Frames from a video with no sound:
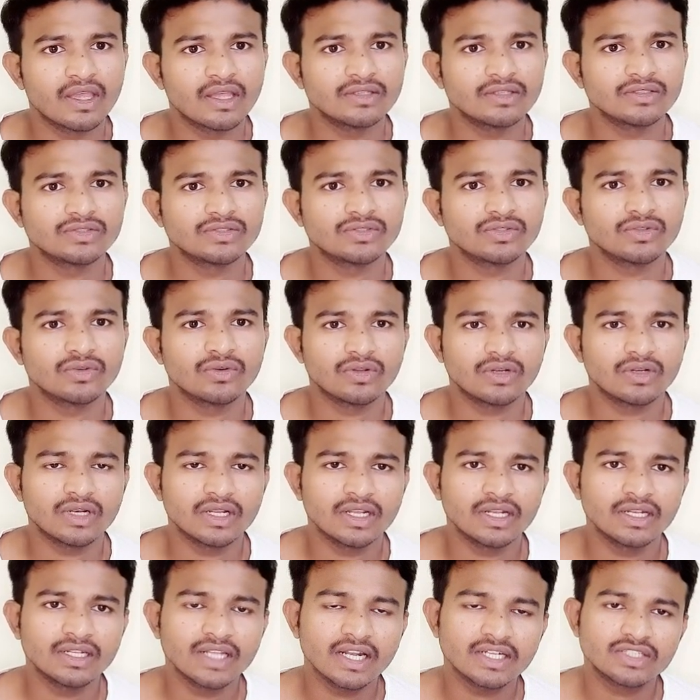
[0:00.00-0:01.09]
So
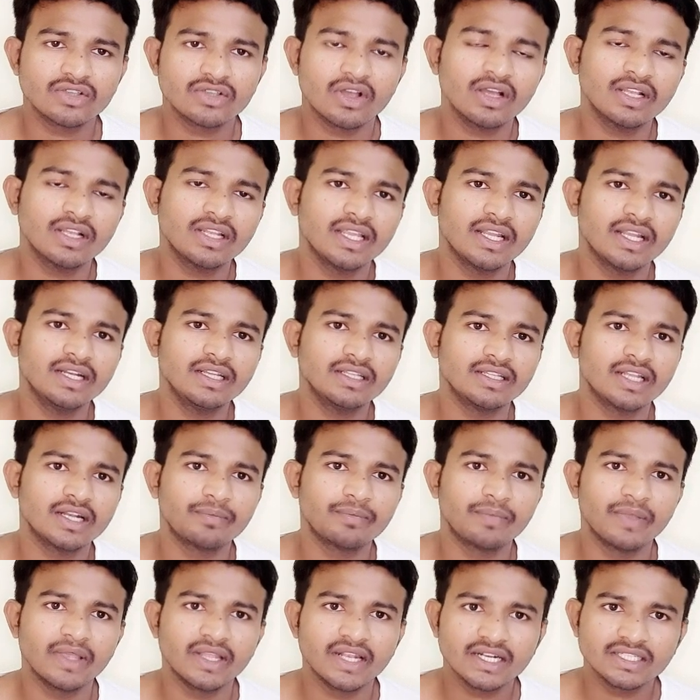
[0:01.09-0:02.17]
in that chocolate, that
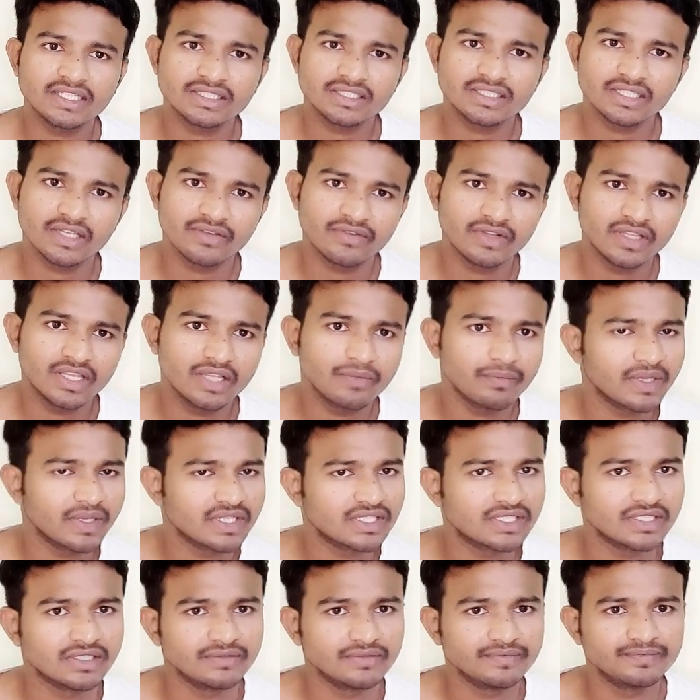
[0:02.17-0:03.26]
peanuts, everything mixed.